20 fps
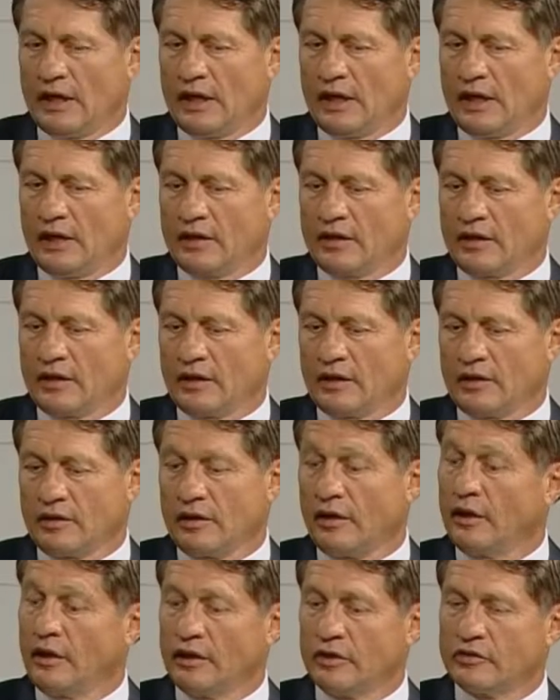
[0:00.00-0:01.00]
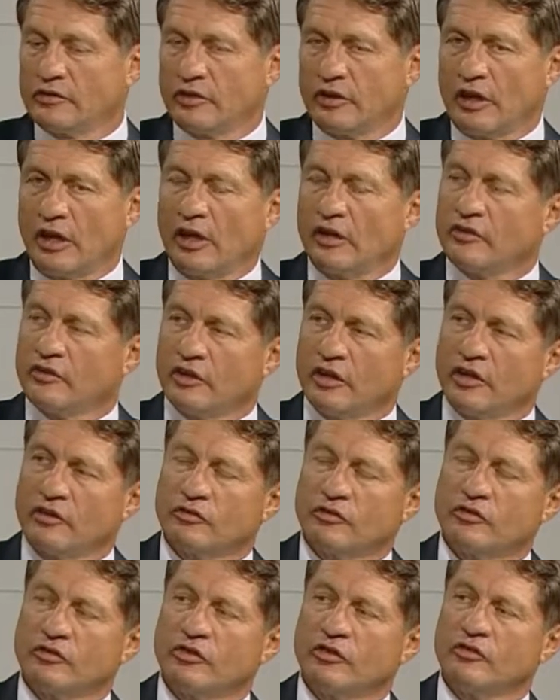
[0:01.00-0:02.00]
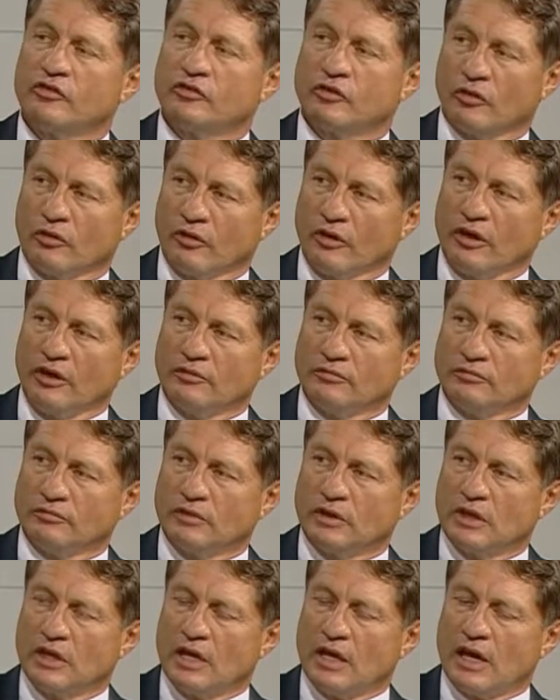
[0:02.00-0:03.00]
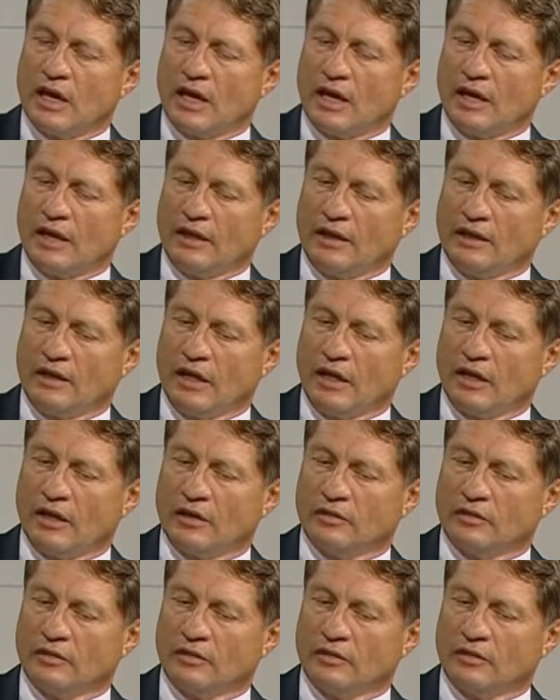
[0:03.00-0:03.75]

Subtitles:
and it's an interesting story. And